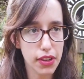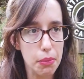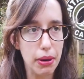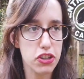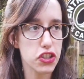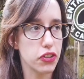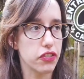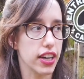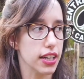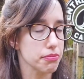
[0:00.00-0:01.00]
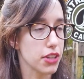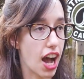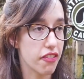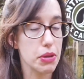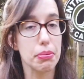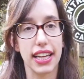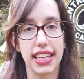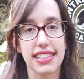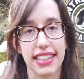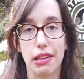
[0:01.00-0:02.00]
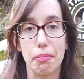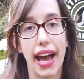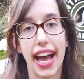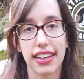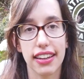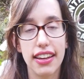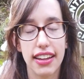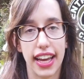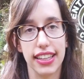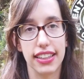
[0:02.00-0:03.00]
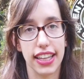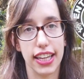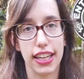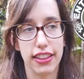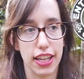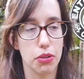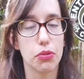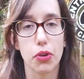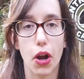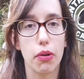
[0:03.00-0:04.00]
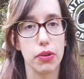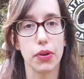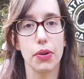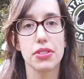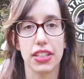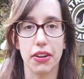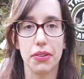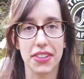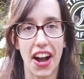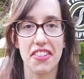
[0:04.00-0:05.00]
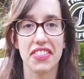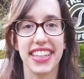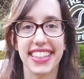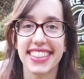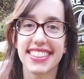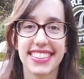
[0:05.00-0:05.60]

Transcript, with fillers: a bunch of um, coffee plants in the back and they, they grow and roast their own coffee here.